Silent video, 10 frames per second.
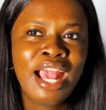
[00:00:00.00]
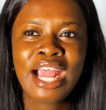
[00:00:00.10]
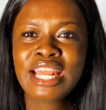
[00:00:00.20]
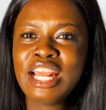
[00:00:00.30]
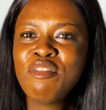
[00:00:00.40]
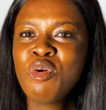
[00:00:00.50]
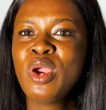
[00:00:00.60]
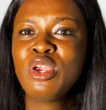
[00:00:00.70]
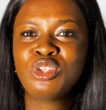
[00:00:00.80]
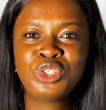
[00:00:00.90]
And then even when
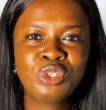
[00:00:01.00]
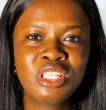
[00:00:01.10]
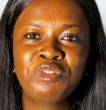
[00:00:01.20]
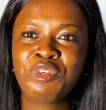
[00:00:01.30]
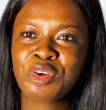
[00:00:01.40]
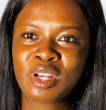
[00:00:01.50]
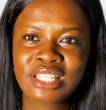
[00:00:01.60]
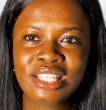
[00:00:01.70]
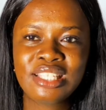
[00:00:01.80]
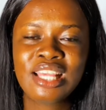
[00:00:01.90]
you're choosing
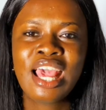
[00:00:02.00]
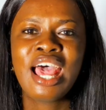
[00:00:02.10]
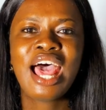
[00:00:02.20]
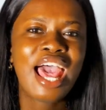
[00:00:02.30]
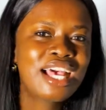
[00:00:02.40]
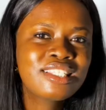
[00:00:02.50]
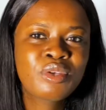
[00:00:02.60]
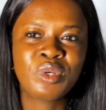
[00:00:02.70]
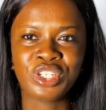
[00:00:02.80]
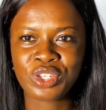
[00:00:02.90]
fragrances, ask
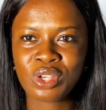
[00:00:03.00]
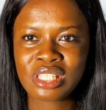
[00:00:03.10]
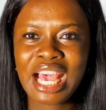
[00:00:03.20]
questions.